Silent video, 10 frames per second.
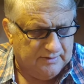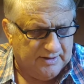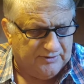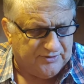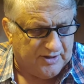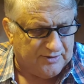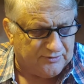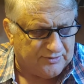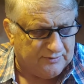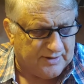He
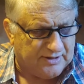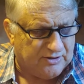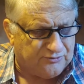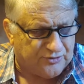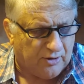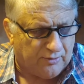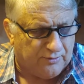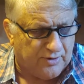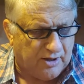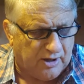says that you sorrow
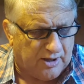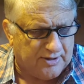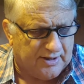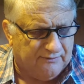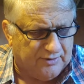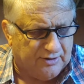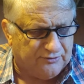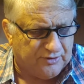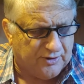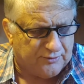not, even
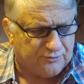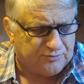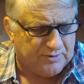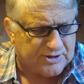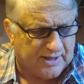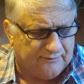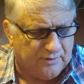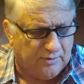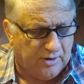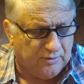as others which have
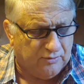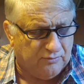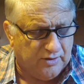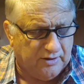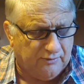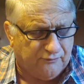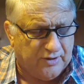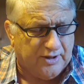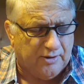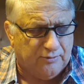no hope. Well, if we
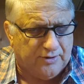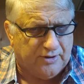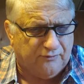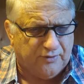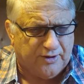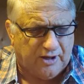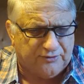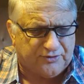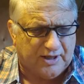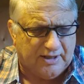know that if we're not
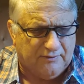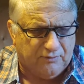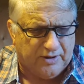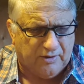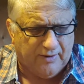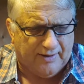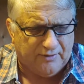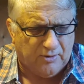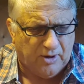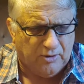saved, we don't have
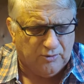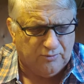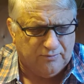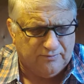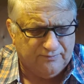no hope.